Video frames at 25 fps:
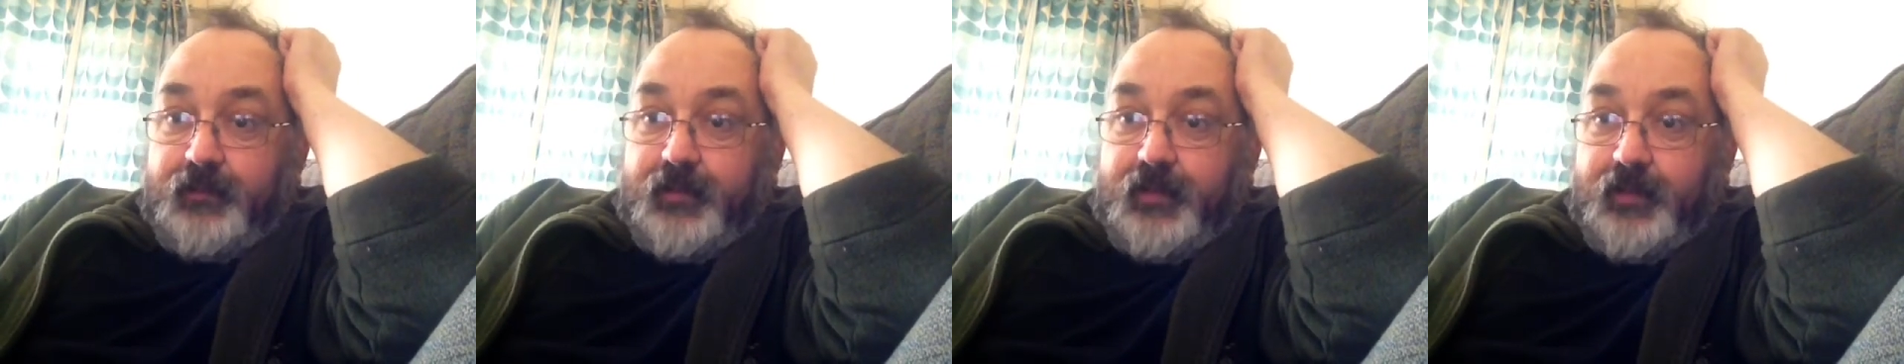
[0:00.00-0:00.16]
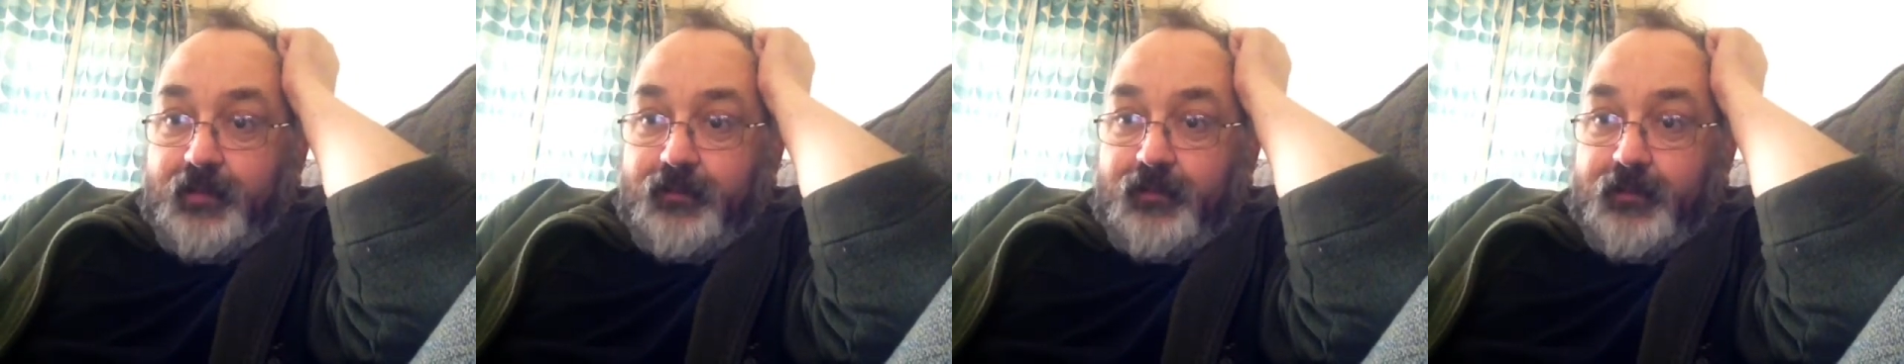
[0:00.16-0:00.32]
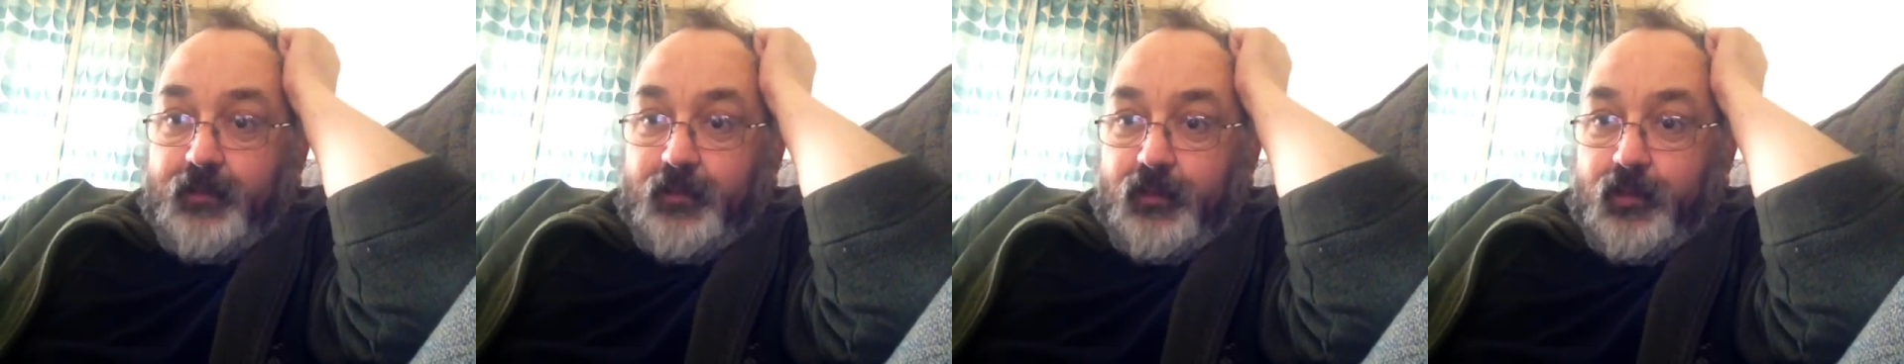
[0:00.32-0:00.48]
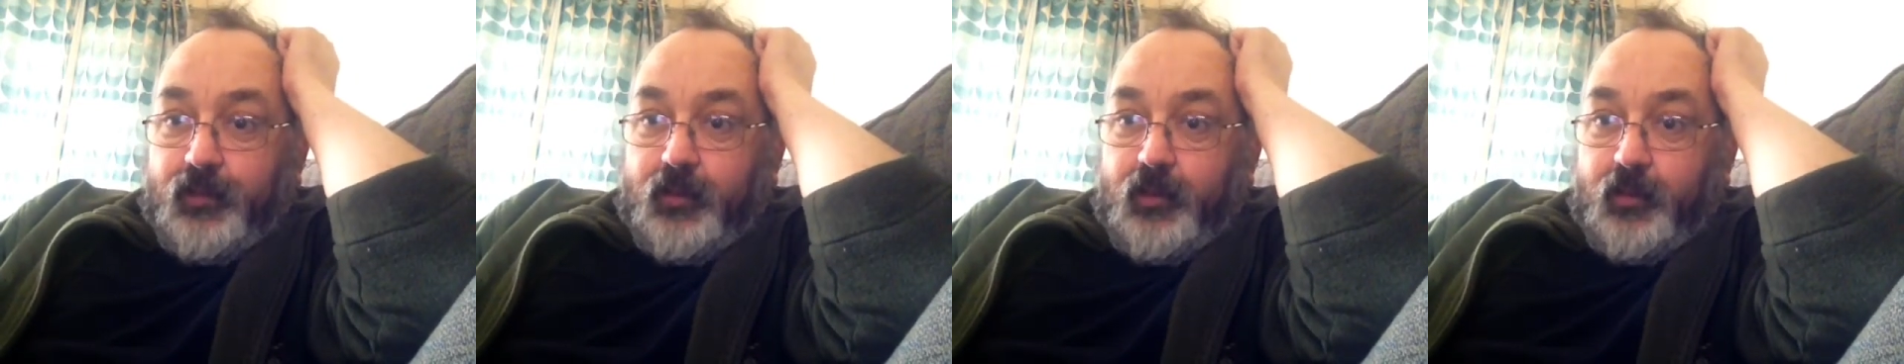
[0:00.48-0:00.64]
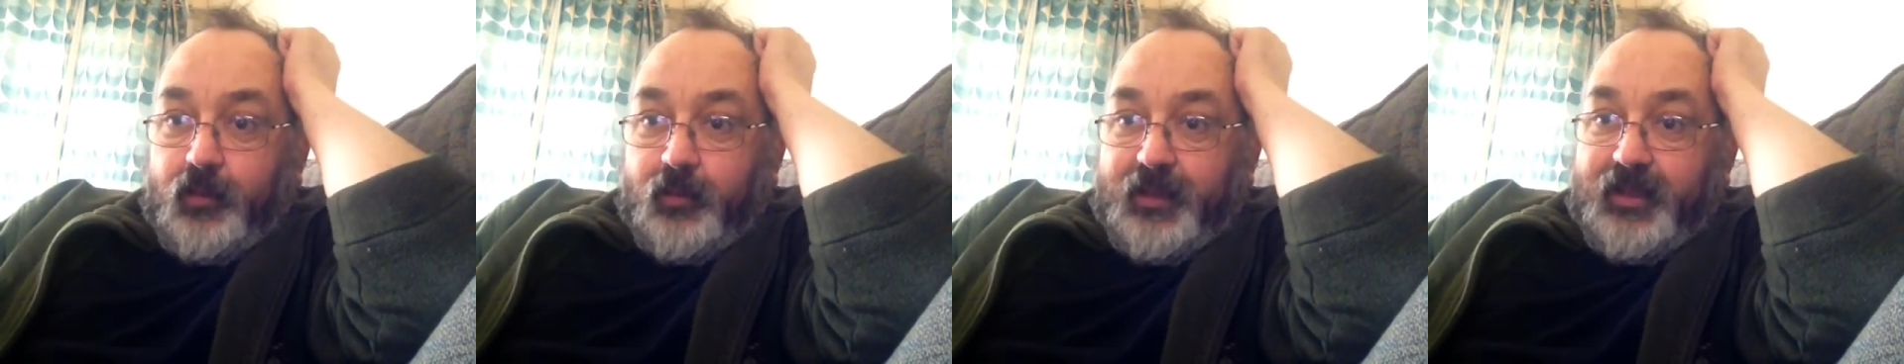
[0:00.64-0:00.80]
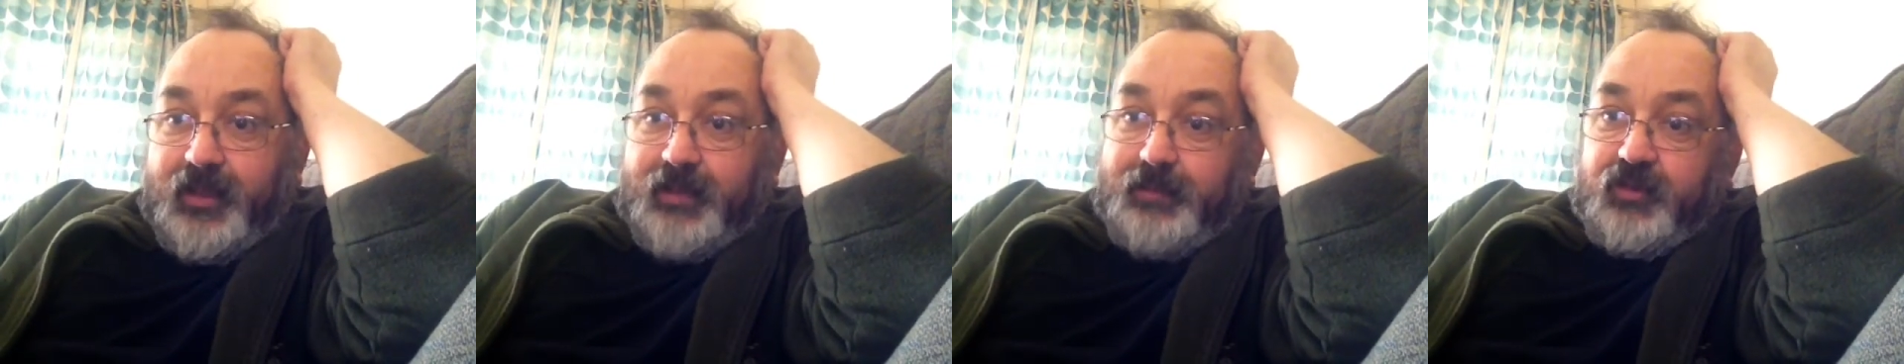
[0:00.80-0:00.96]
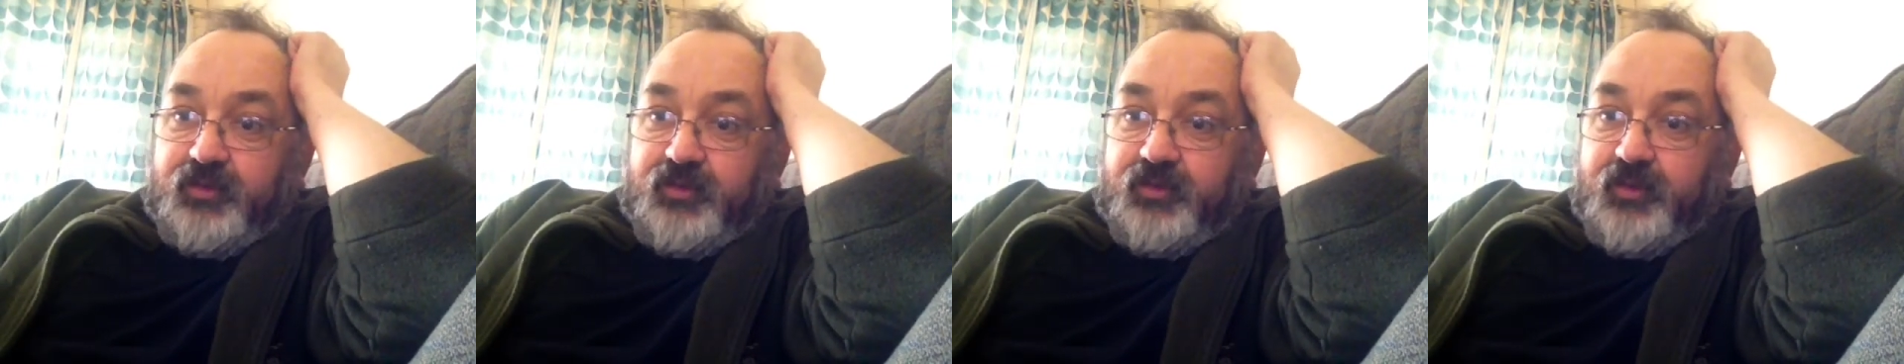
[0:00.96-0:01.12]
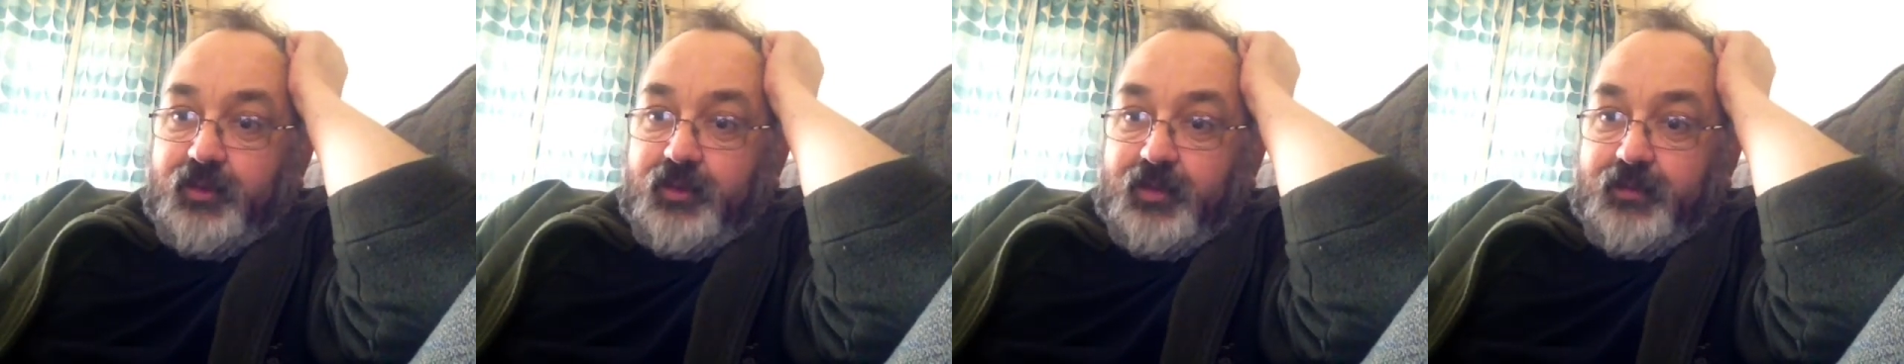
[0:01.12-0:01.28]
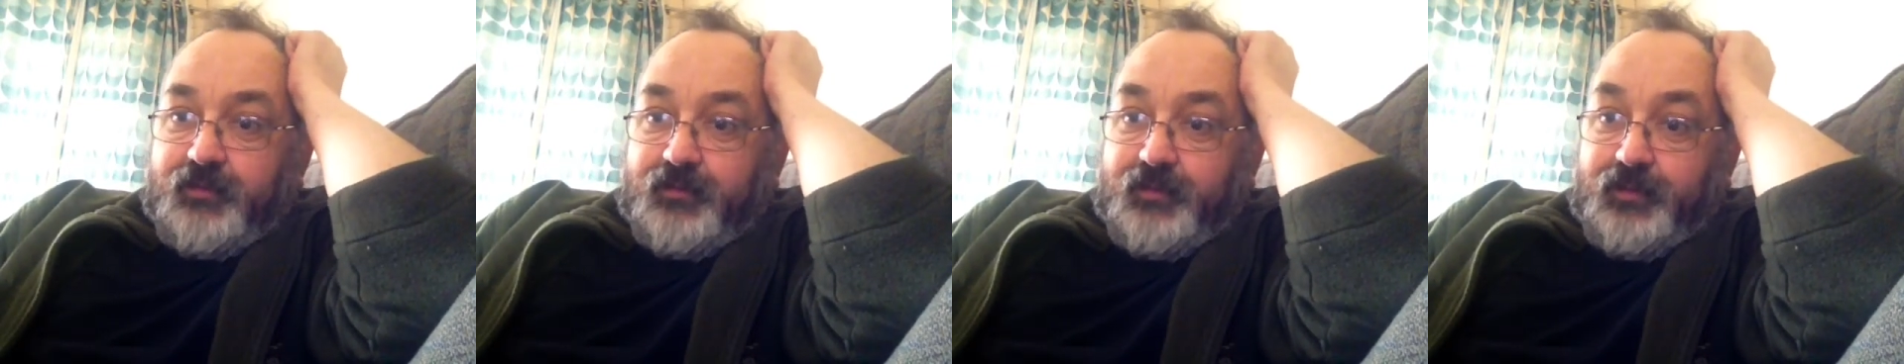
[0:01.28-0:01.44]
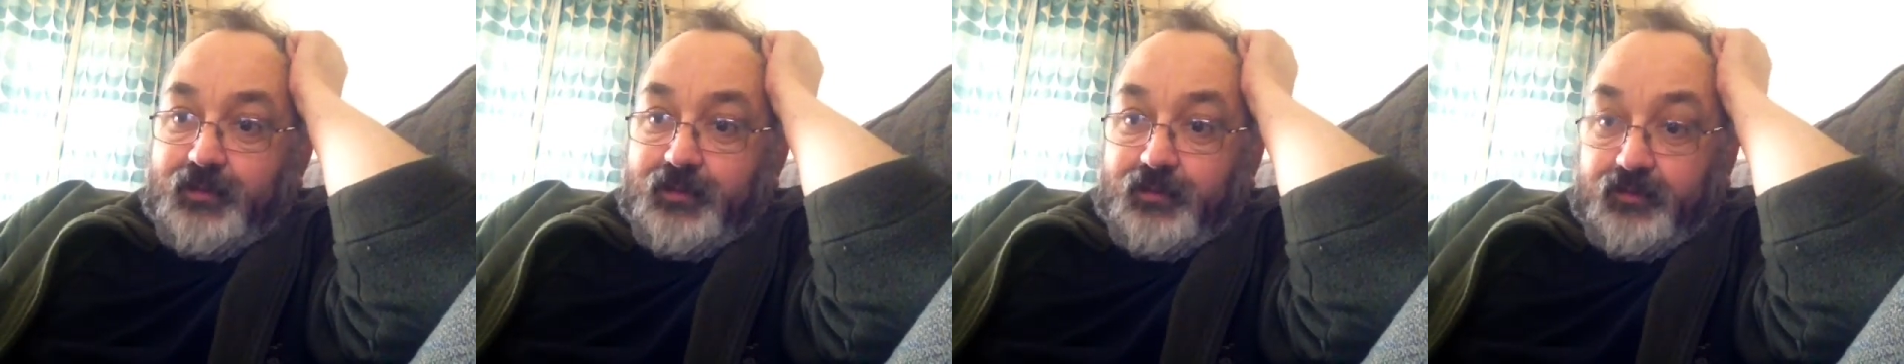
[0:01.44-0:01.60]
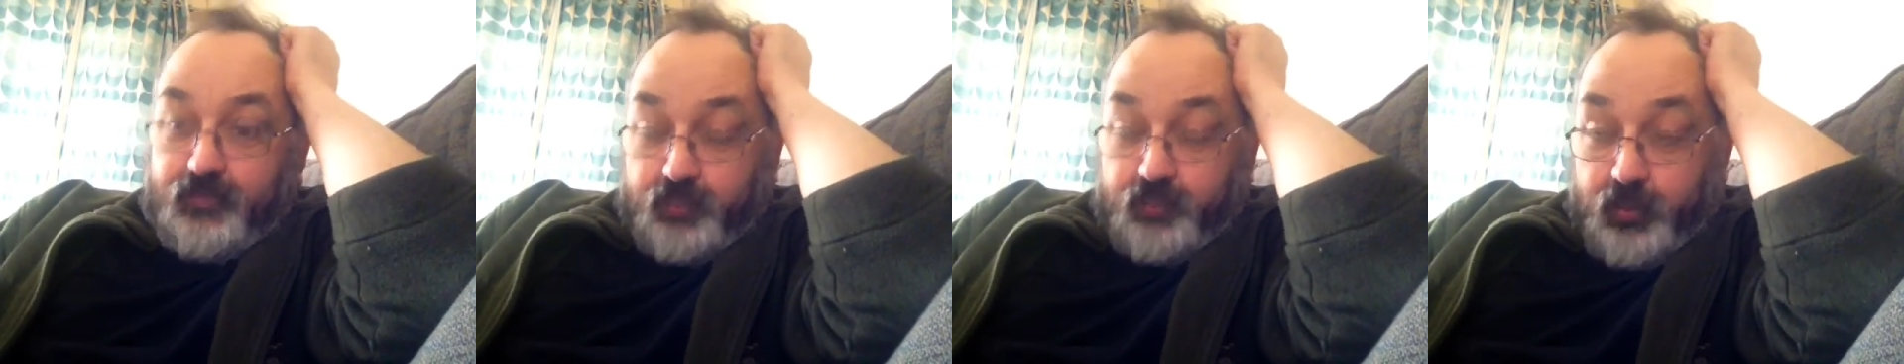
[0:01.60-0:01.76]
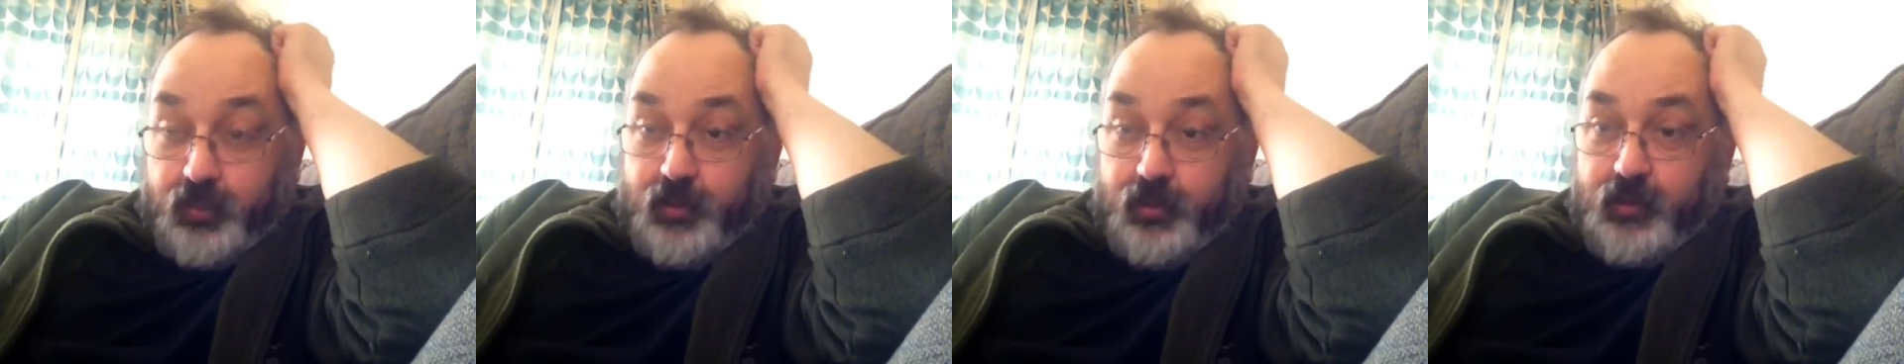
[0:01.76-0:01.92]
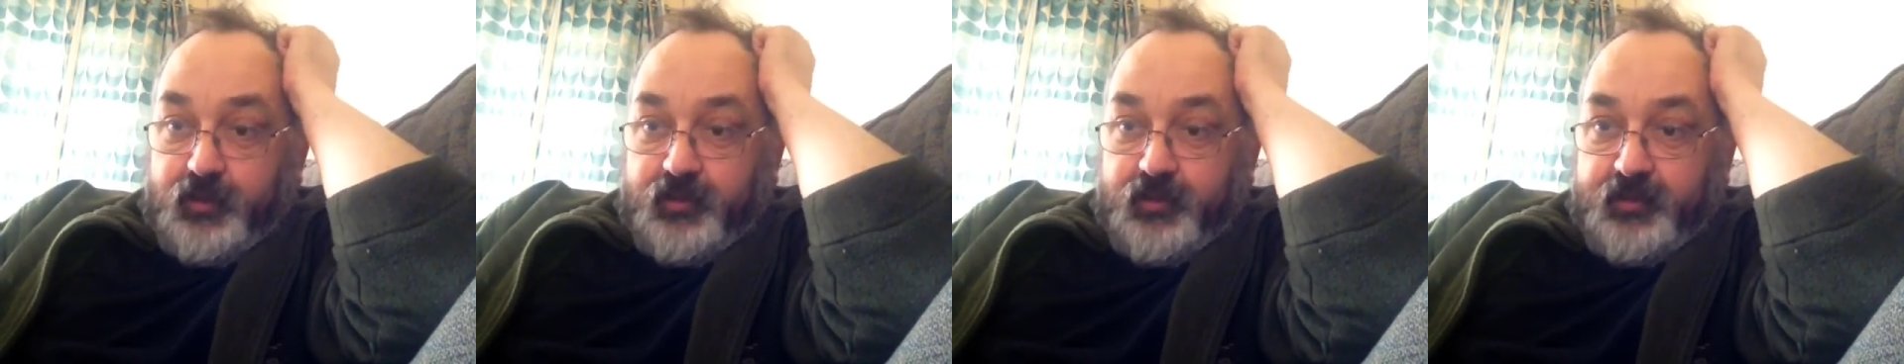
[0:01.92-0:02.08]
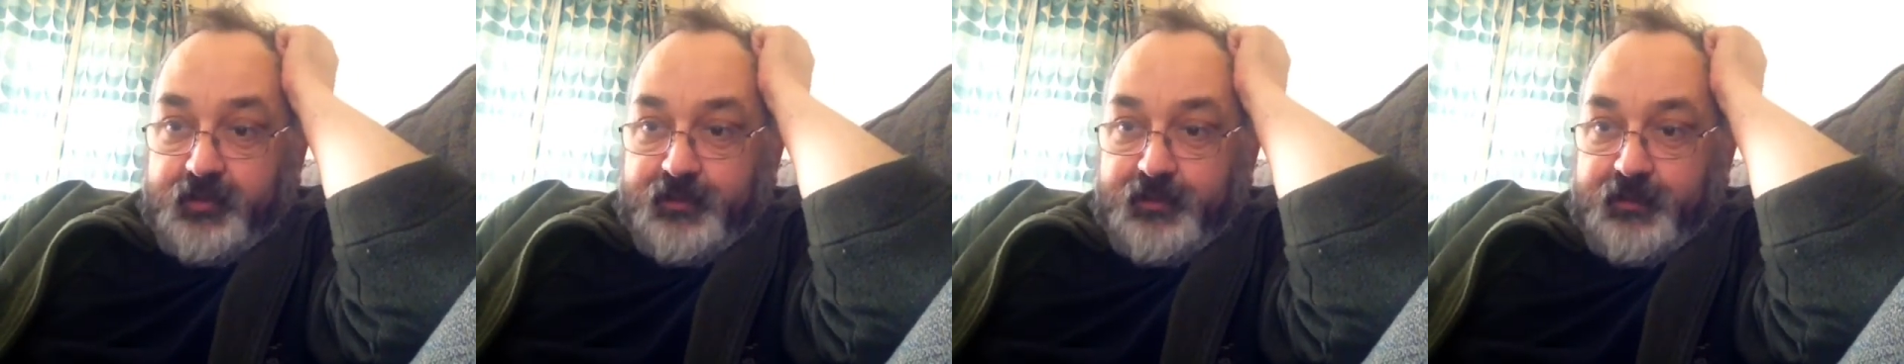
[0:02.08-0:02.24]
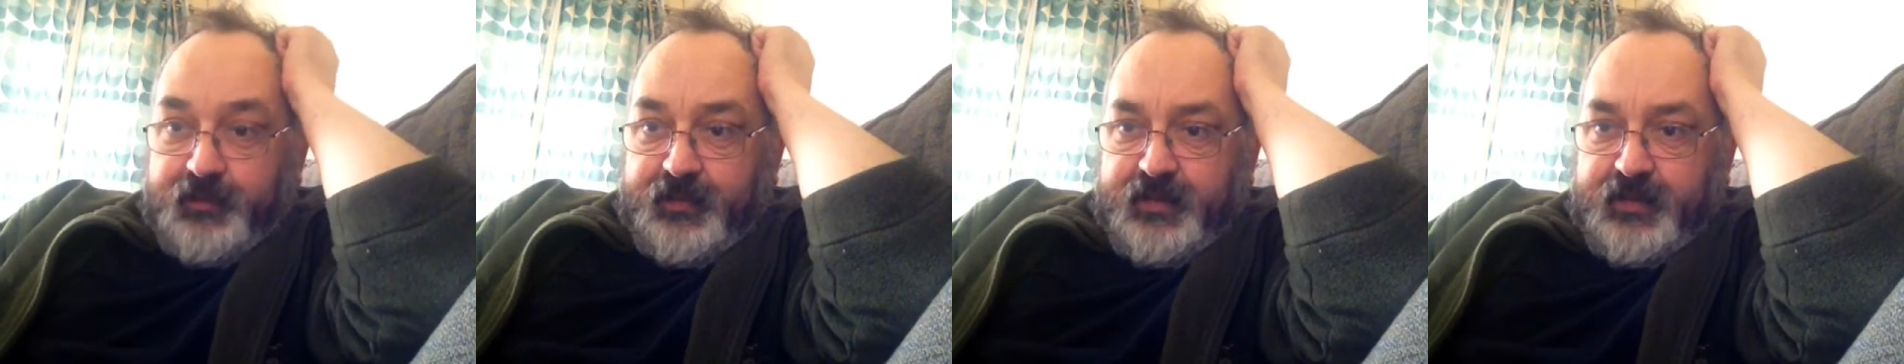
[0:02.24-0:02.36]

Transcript: of the royal baby's life in this world,